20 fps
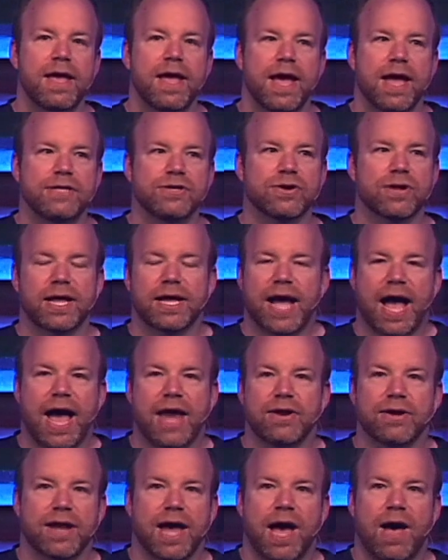and you're like, I
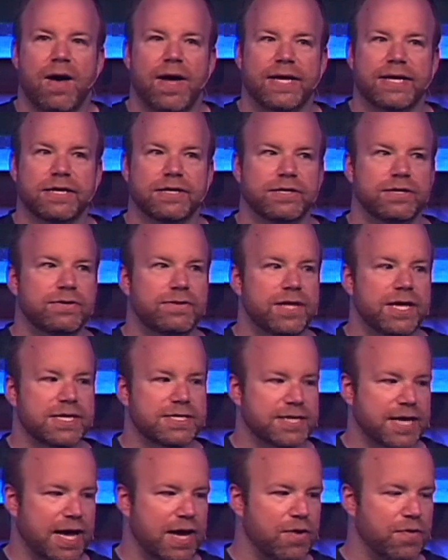don't know how I could do
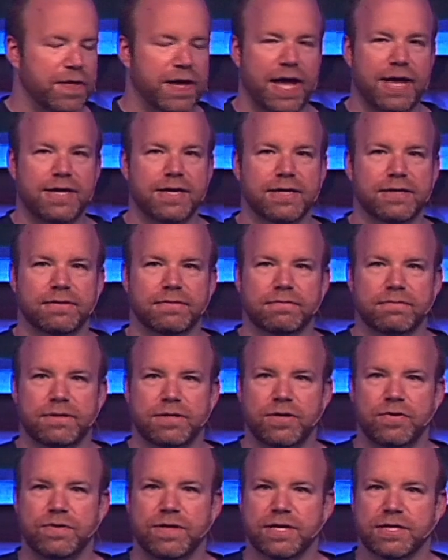this. Like, I don't think I can
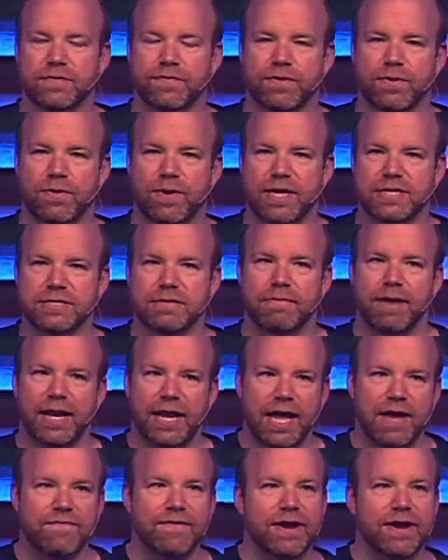do this for the rest of my life.